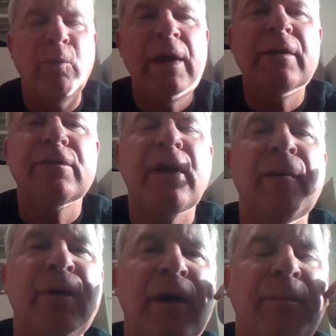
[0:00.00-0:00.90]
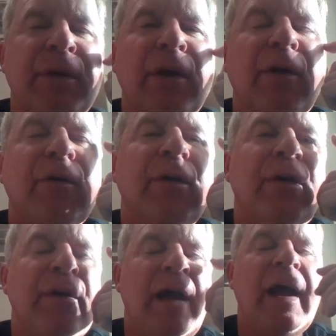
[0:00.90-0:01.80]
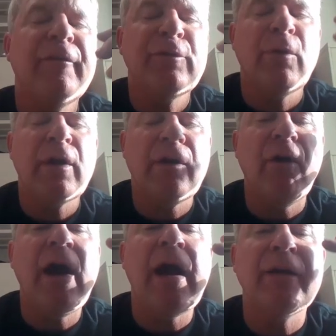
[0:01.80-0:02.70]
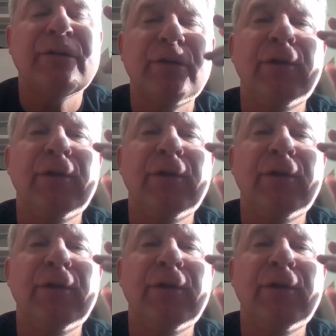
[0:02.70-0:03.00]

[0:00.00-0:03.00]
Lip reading: 4 weeks coming up here after our class.